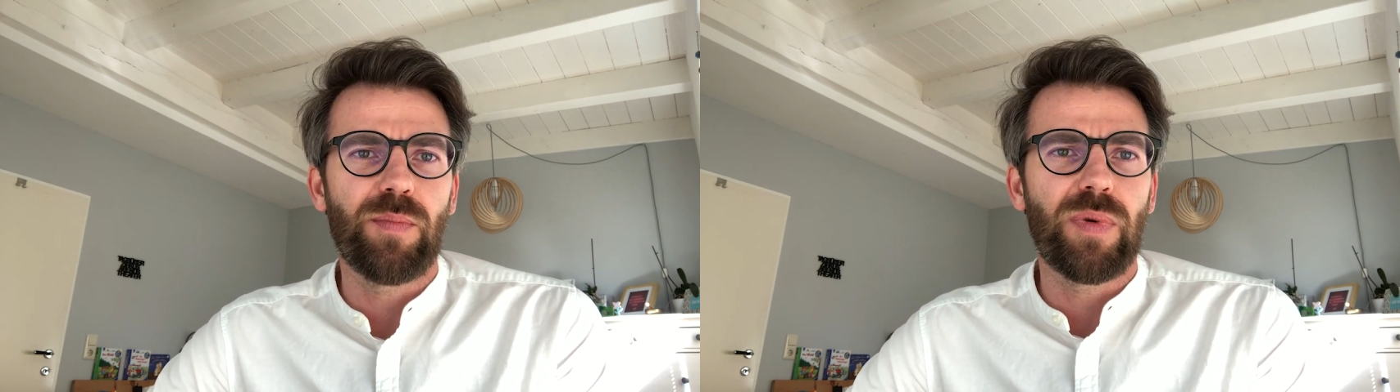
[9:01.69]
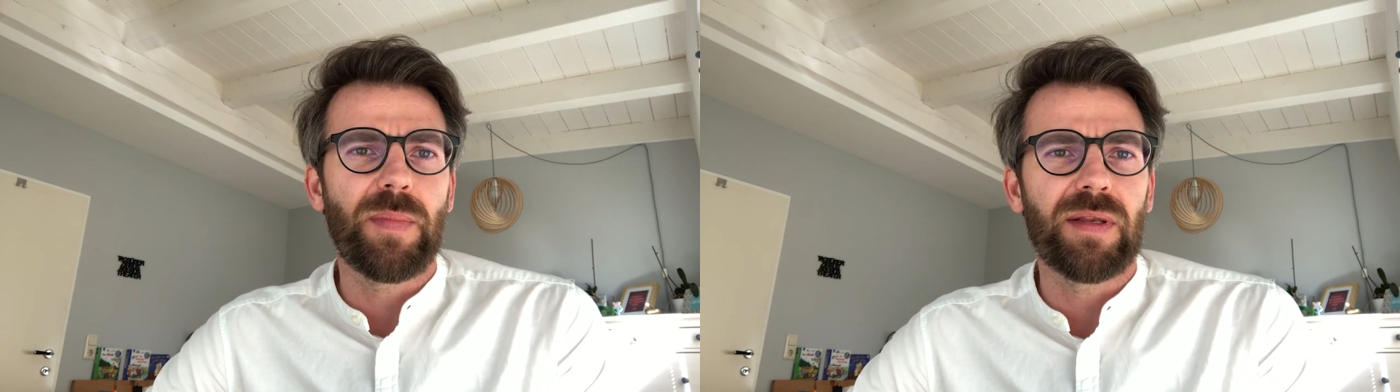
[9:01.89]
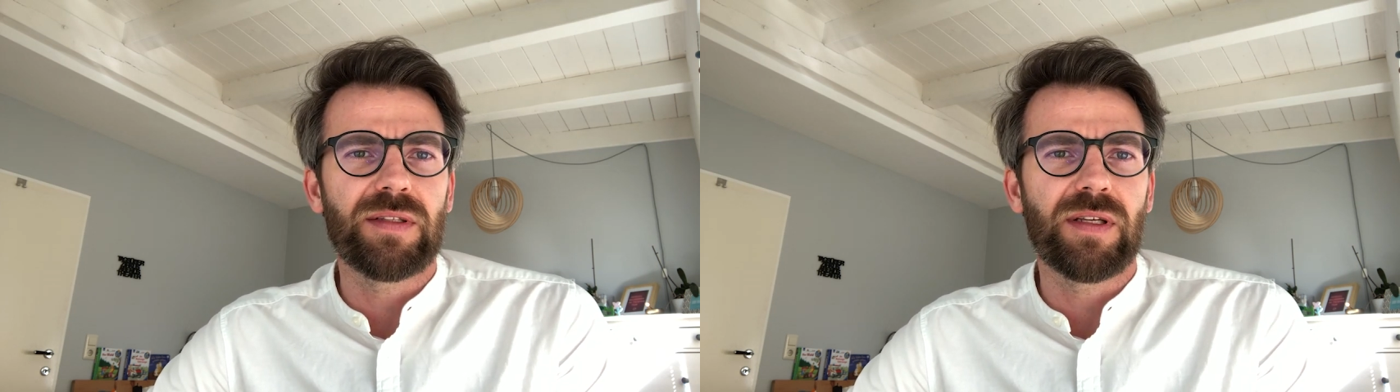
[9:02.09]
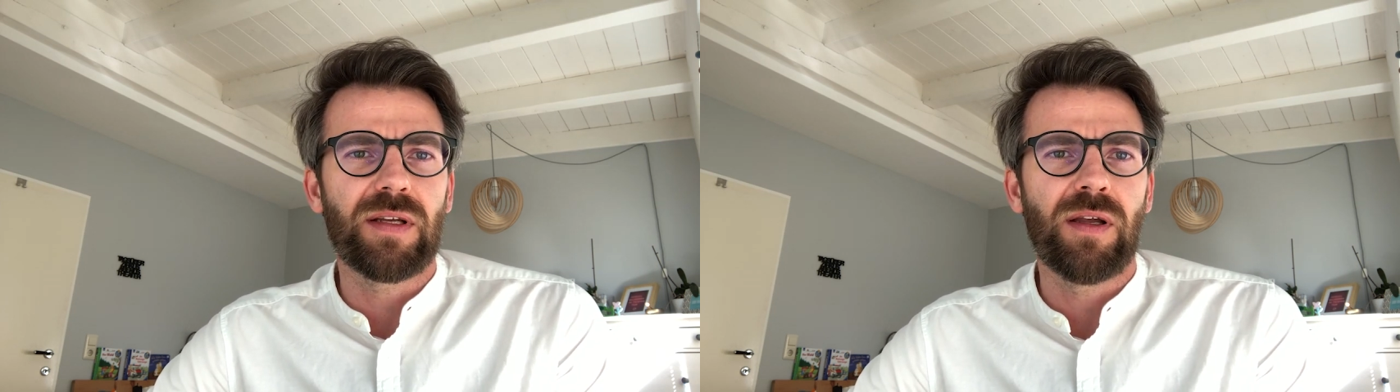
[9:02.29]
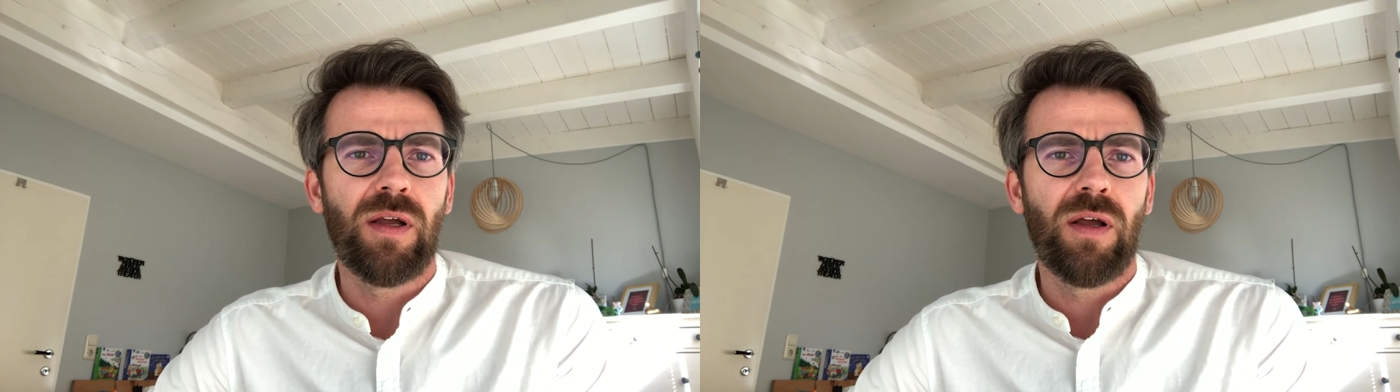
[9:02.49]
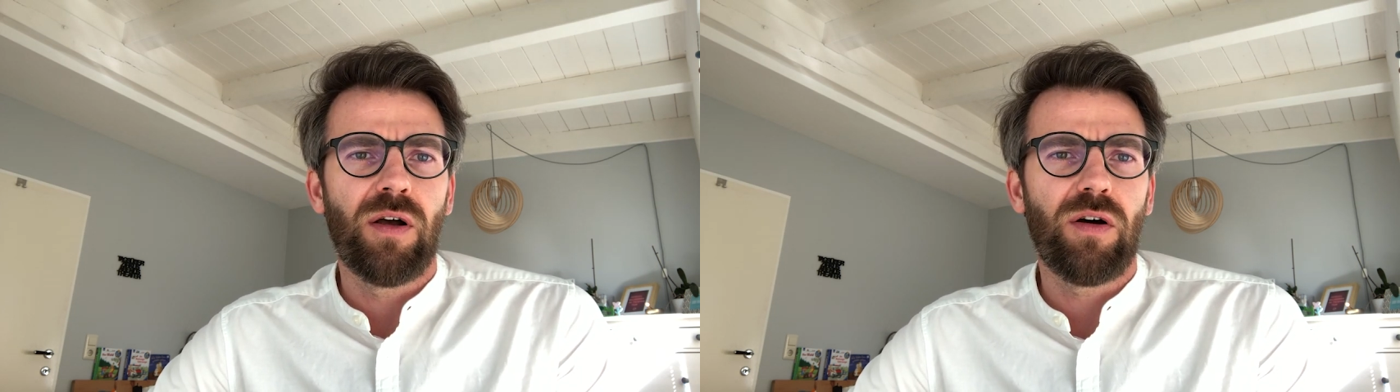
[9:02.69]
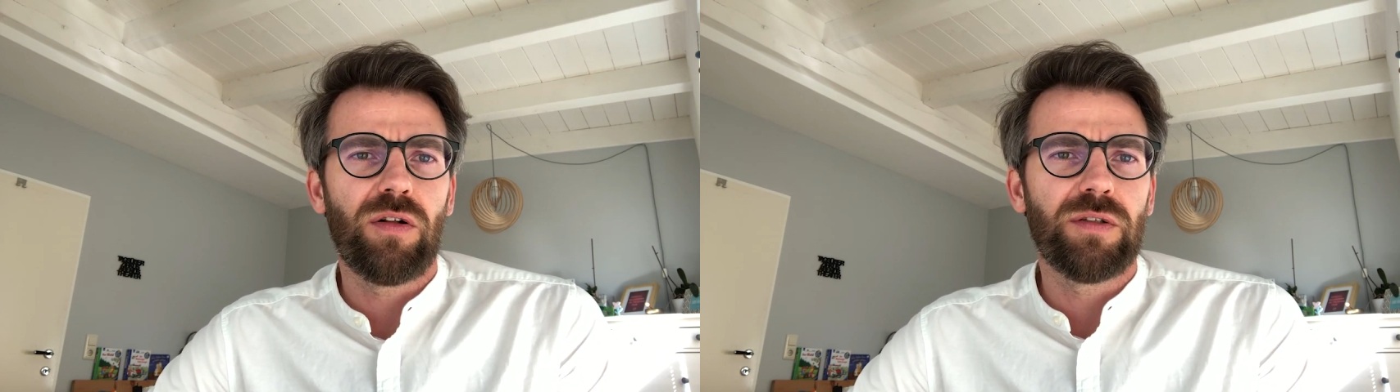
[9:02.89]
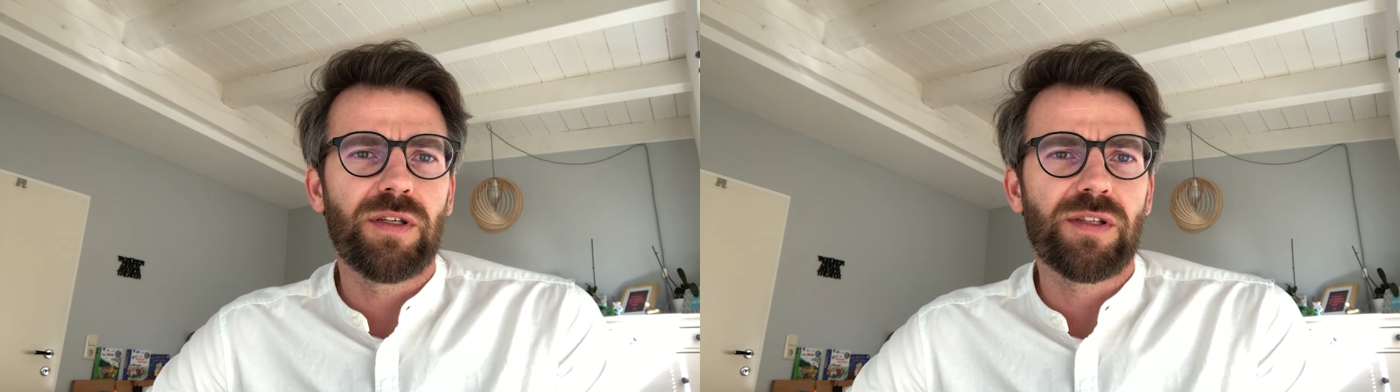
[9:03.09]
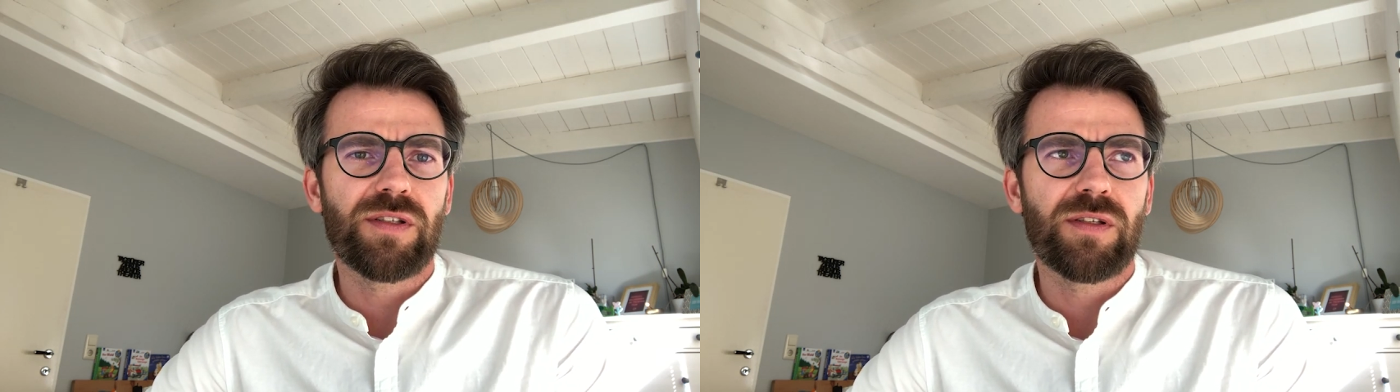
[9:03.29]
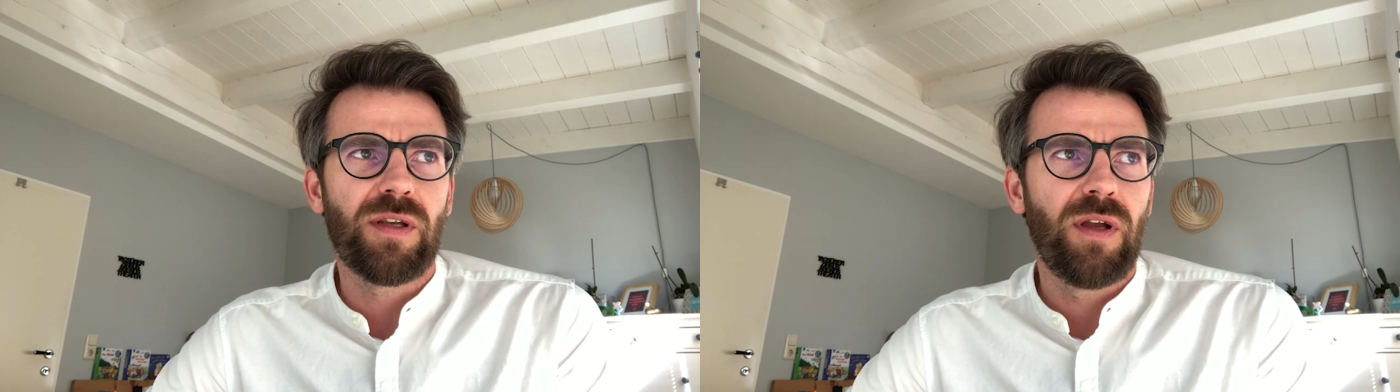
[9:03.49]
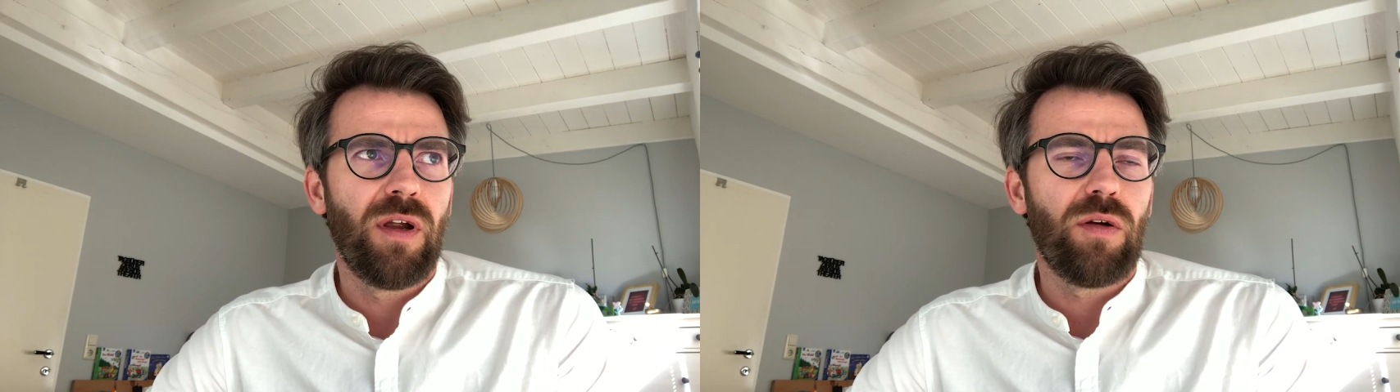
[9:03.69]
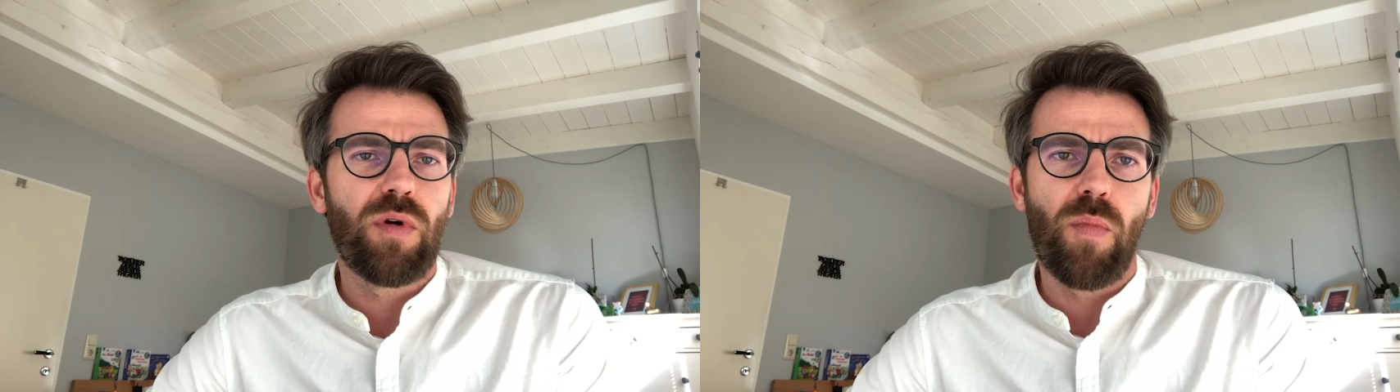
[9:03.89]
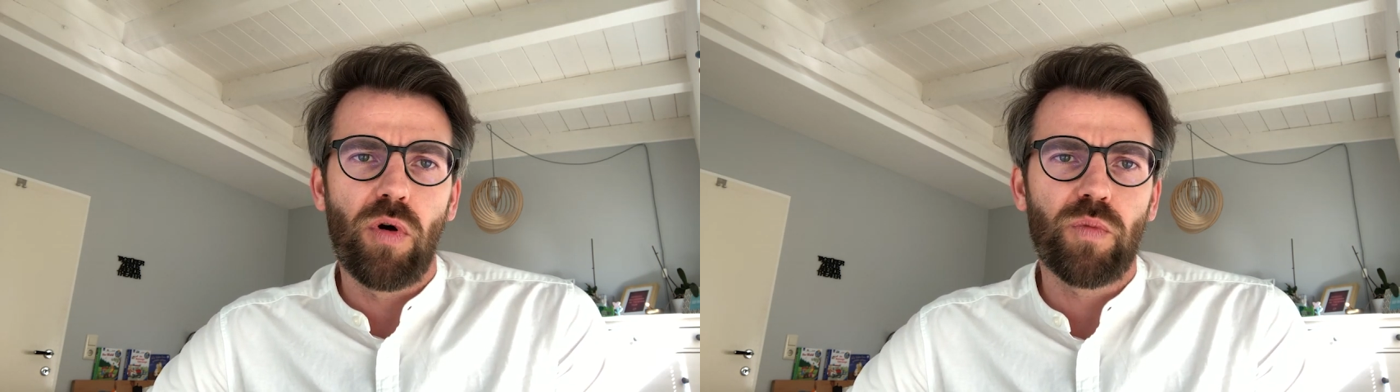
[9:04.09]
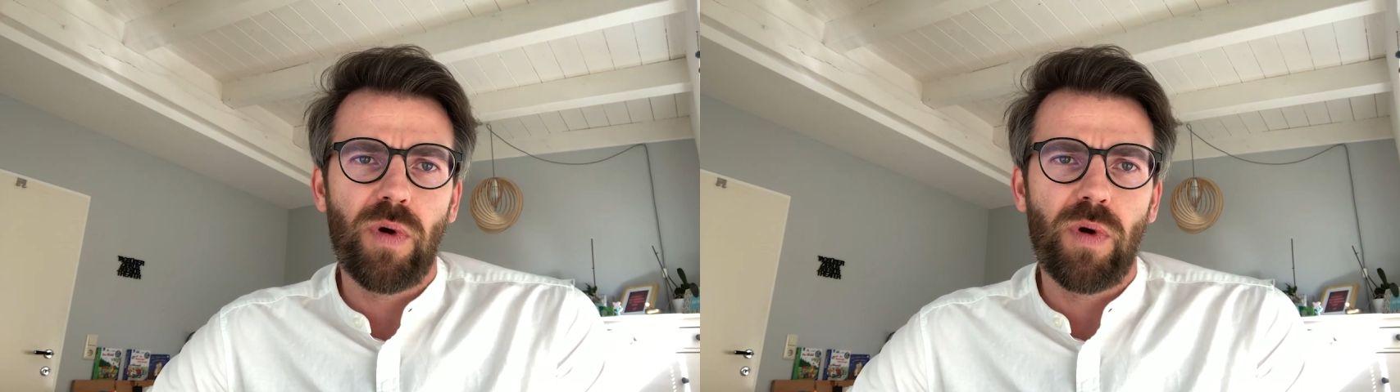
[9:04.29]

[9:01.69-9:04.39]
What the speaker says: implementing all this remote